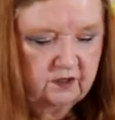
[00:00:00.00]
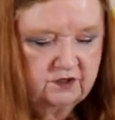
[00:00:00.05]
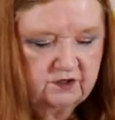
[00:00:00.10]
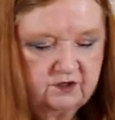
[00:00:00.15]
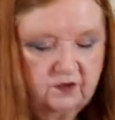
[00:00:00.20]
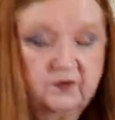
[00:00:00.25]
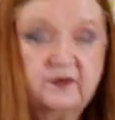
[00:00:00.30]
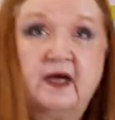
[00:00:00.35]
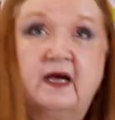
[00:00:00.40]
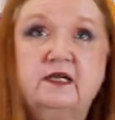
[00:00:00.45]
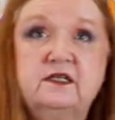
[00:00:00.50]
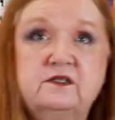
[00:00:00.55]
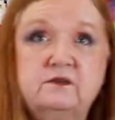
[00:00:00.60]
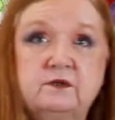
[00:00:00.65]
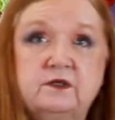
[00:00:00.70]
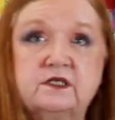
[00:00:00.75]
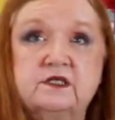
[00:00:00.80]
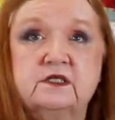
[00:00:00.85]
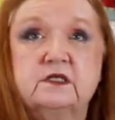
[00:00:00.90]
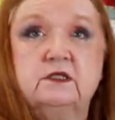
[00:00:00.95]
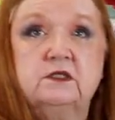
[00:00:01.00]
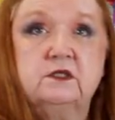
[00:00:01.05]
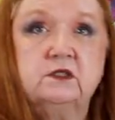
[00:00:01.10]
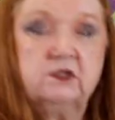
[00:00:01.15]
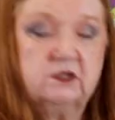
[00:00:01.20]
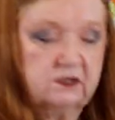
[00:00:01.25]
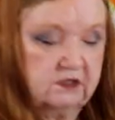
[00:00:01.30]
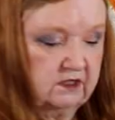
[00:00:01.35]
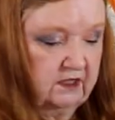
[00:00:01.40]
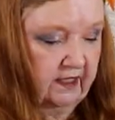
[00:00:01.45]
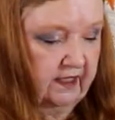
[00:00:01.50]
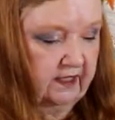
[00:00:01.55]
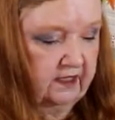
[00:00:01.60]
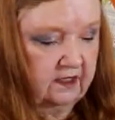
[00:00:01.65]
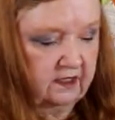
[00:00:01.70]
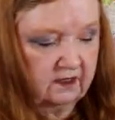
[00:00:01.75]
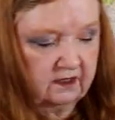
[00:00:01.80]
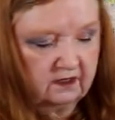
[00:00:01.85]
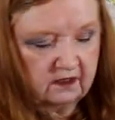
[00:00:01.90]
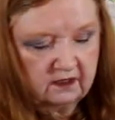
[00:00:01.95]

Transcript: So that's what it's going to look like